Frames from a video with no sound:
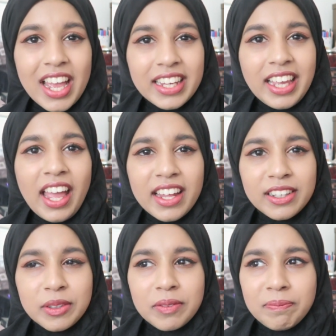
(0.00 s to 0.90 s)

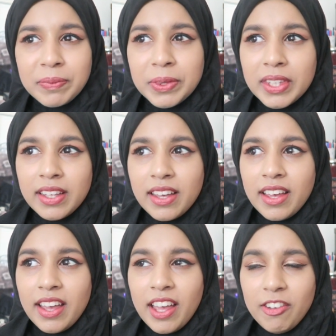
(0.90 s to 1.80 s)
Again,
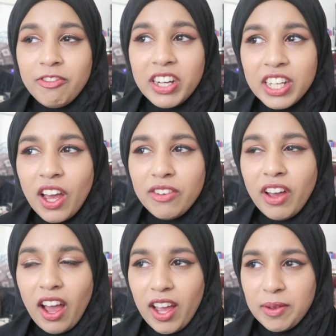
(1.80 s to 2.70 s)
really
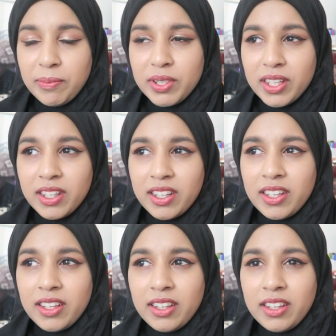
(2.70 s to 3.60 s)
overhyped.
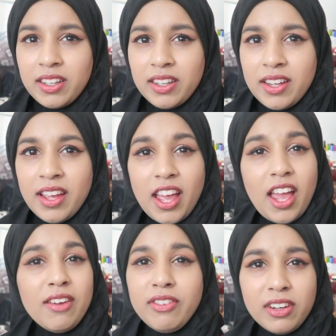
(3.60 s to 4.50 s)

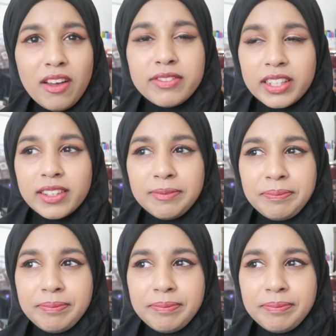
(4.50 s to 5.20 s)
Everyone loves it.